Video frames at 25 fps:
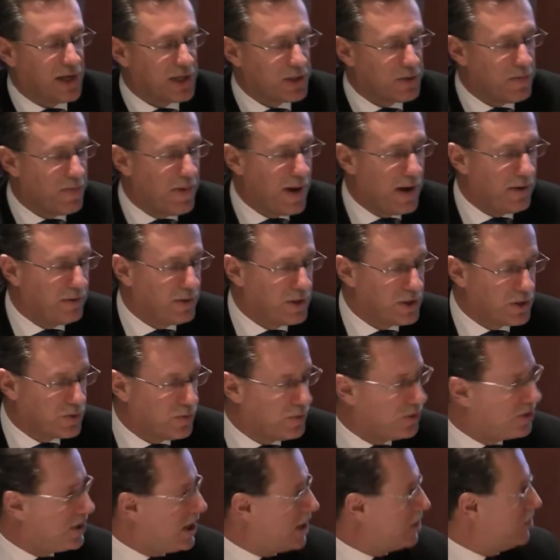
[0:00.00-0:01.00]
the
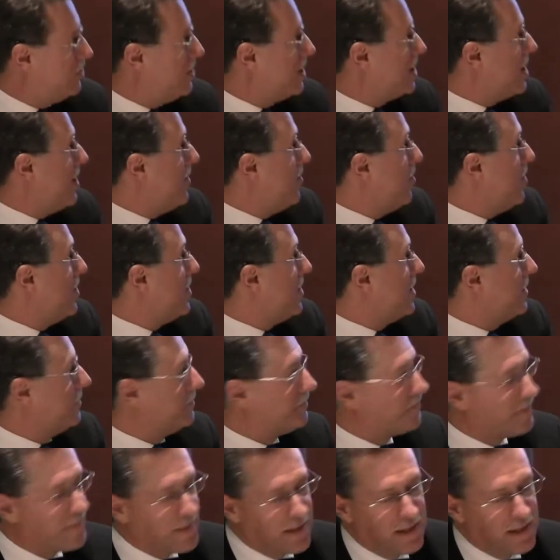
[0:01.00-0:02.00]
experience which actually come with it.